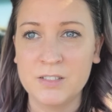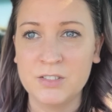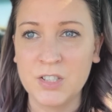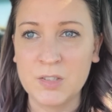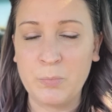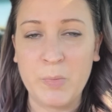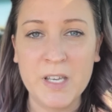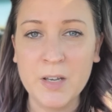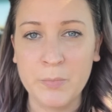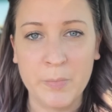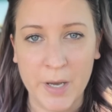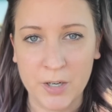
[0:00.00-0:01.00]
just be a
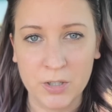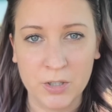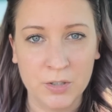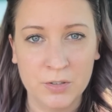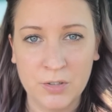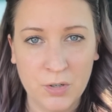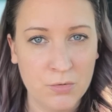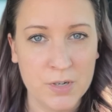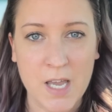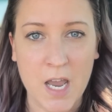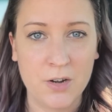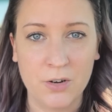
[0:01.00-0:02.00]
better
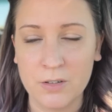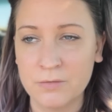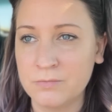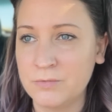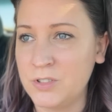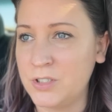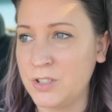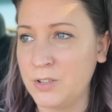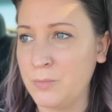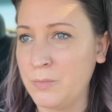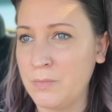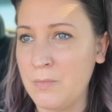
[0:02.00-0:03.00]
creator,
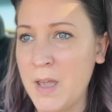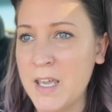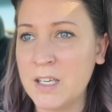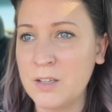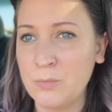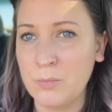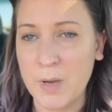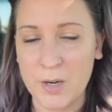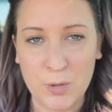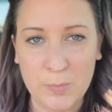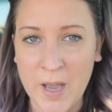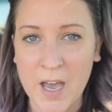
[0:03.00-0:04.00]
to make
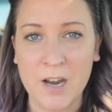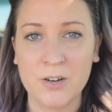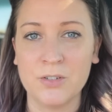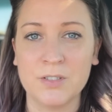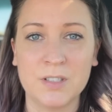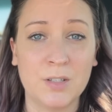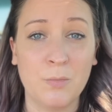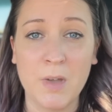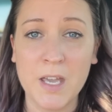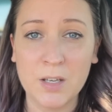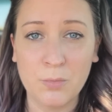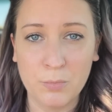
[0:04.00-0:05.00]
better patterns, to
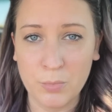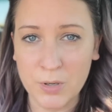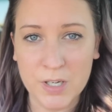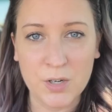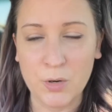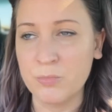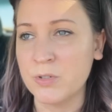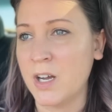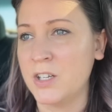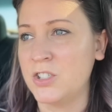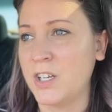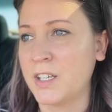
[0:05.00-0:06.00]
make prettier
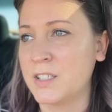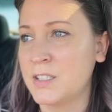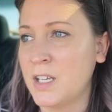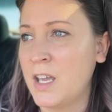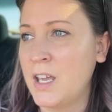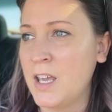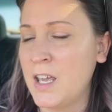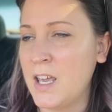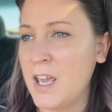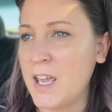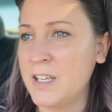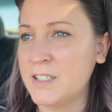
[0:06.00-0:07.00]
projects,
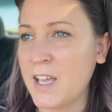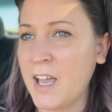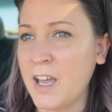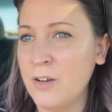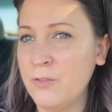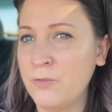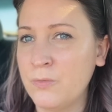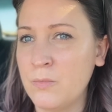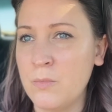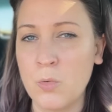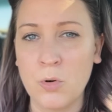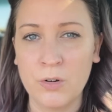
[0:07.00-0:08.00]
and to have
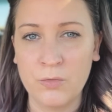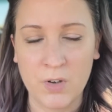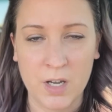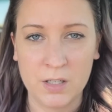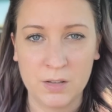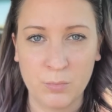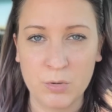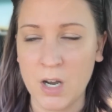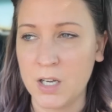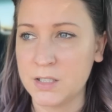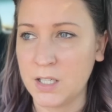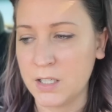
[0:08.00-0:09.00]
more fun in the
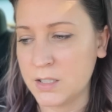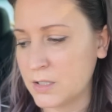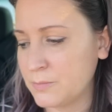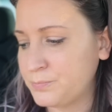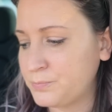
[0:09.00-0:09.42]
process.